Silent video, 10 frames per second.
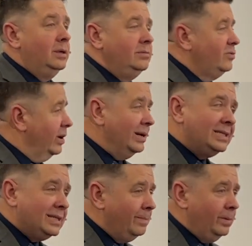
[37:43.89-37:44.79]
It's very
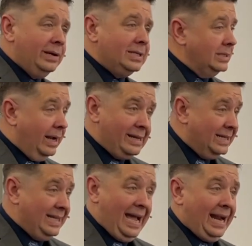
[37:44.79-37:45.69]
simple and it's not an
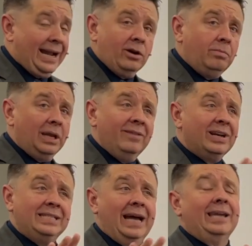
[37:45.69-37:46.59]
attack. I don't believe
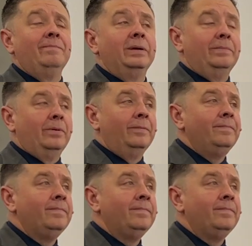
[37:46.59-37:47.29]
in attacking people.